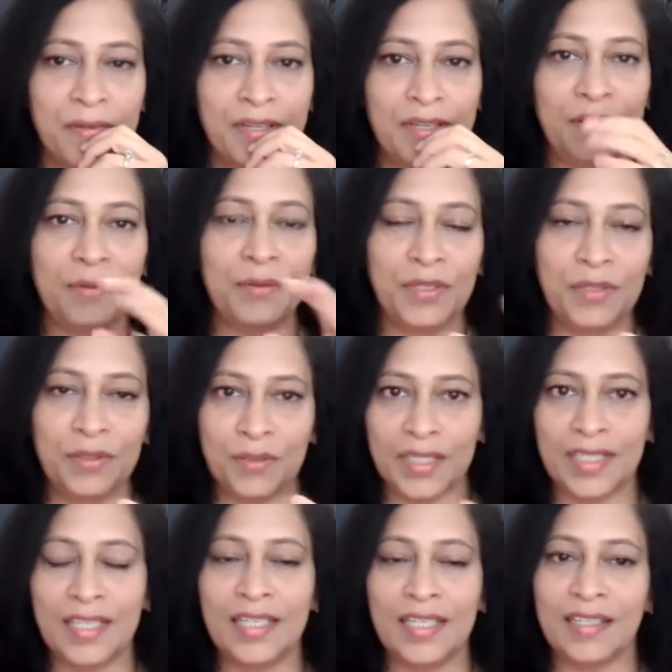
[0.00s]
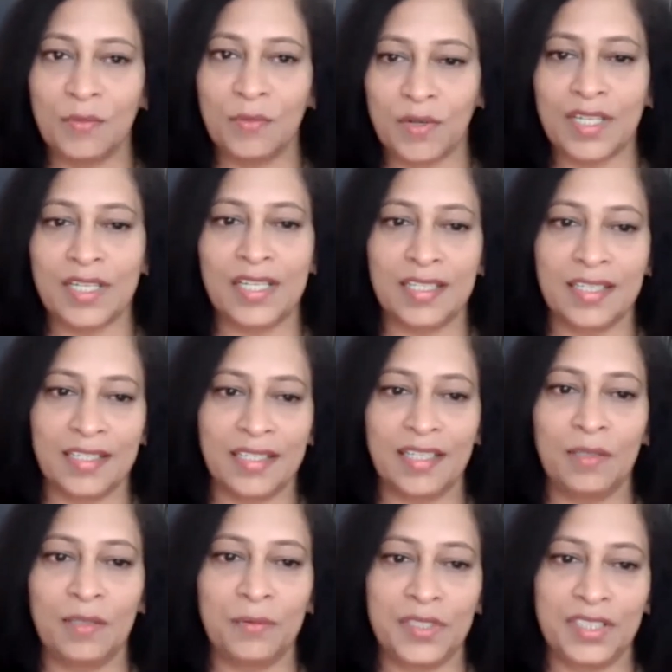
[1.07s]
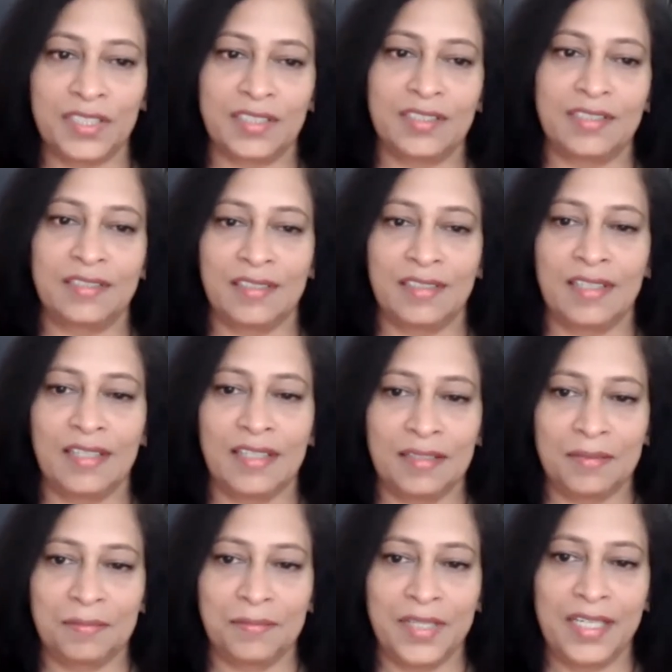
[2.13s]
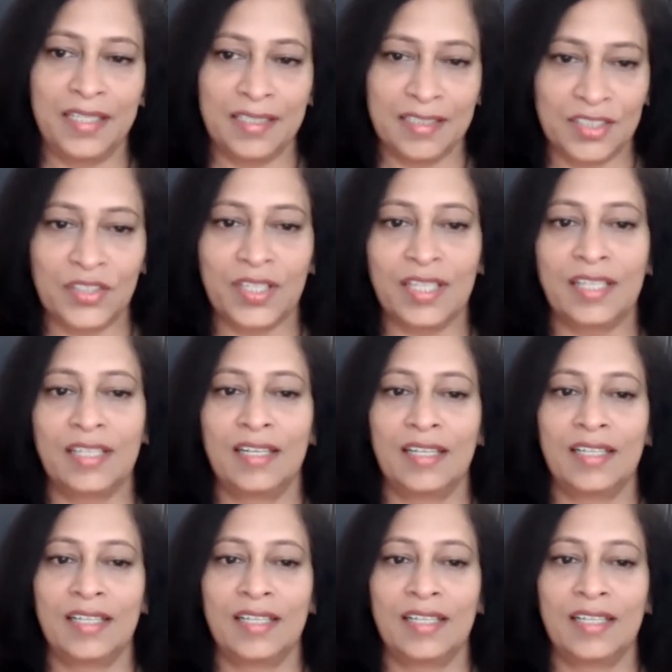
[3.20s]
you earlier worked in a television industry.